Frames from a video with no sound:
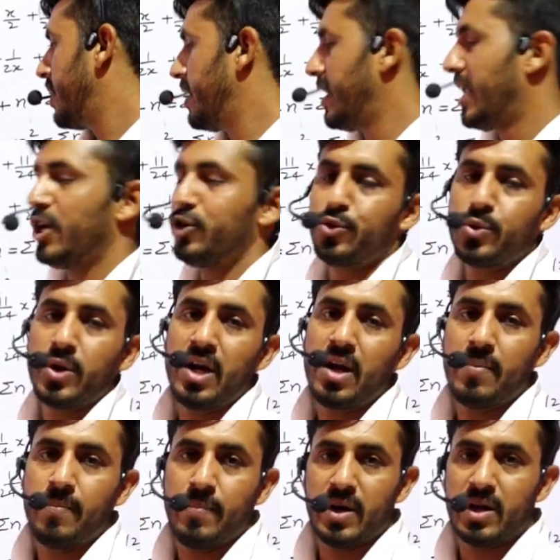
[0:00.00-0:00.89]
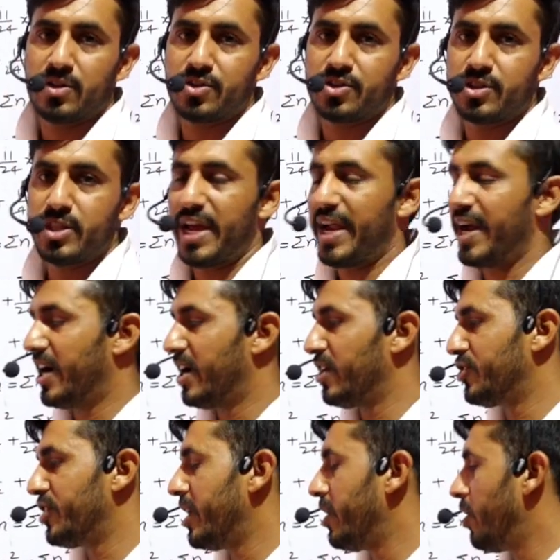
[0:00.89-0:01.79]
natural numbers, the
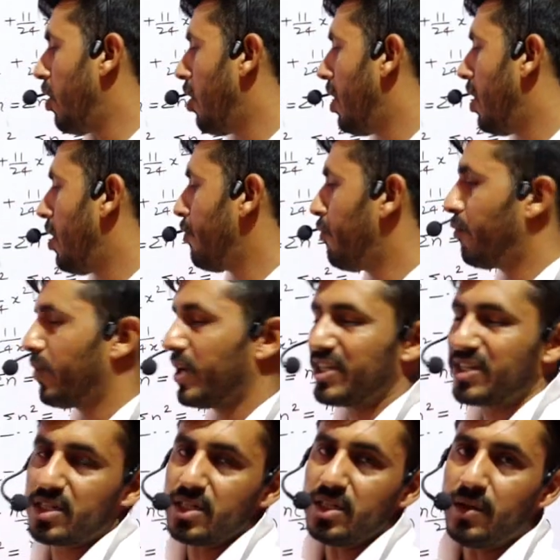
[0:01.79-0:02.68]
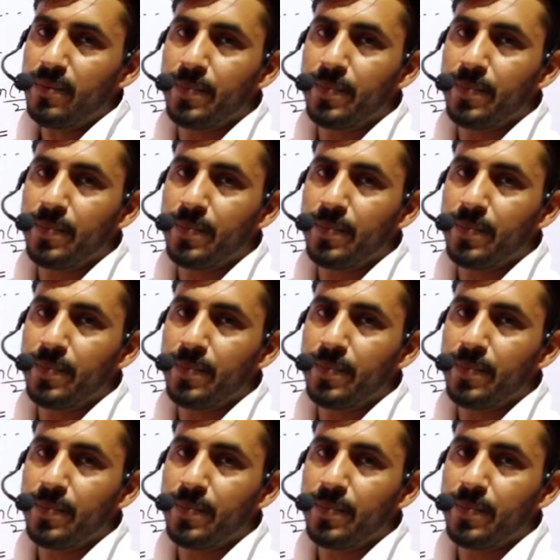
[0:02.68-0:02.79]
addition of first